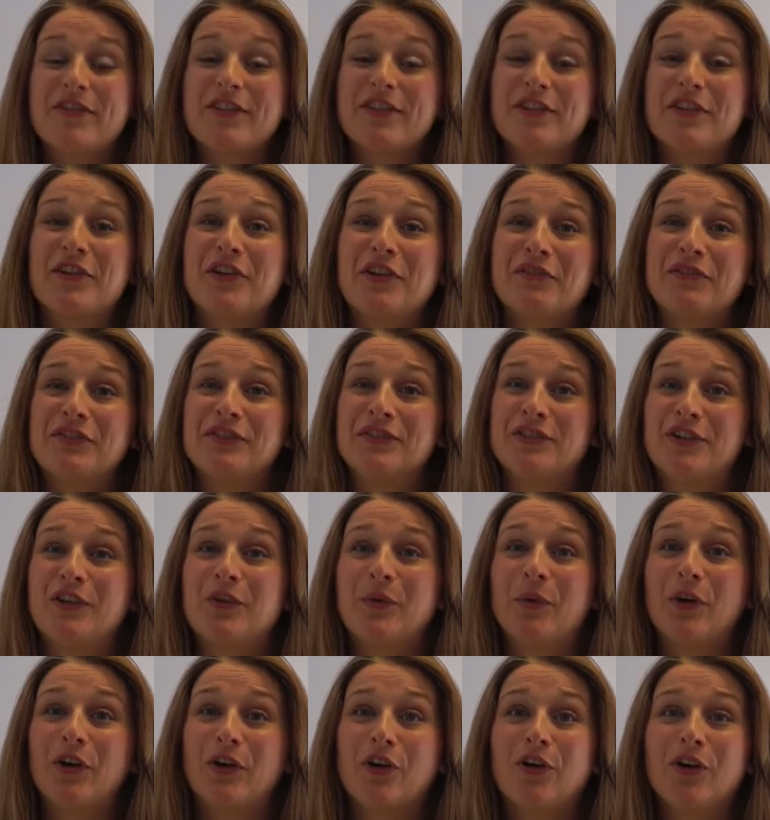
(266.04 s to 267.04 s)
nervous you
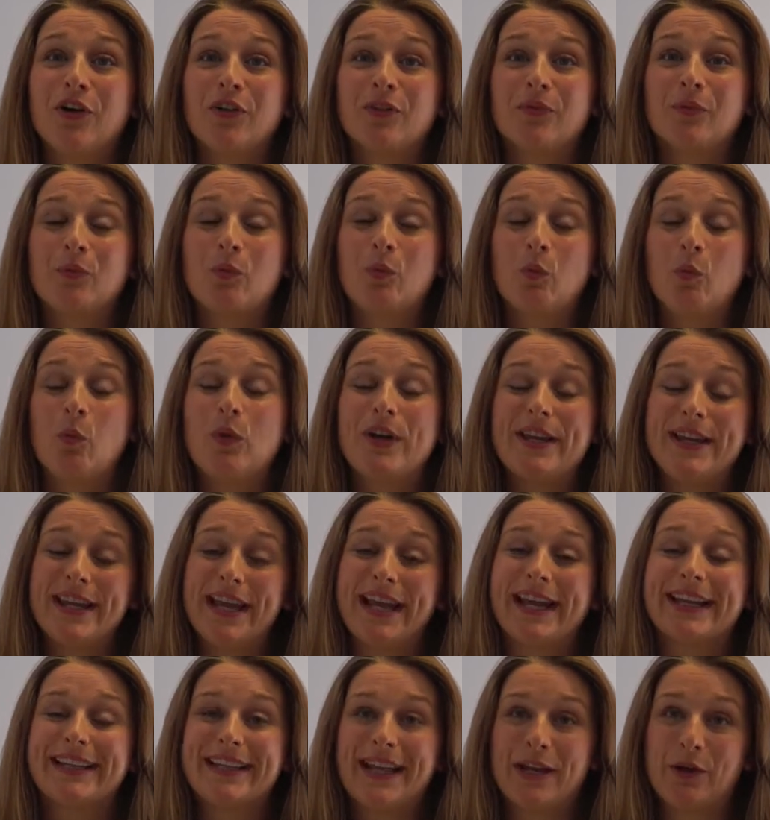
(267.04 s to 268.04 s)
are, we
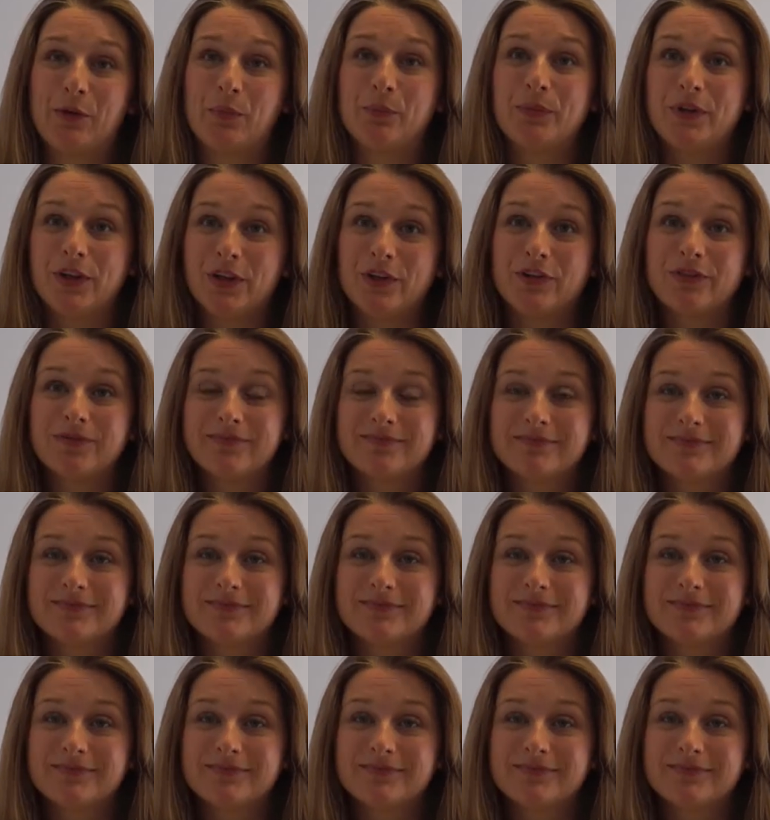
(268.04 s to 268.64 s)
can help you.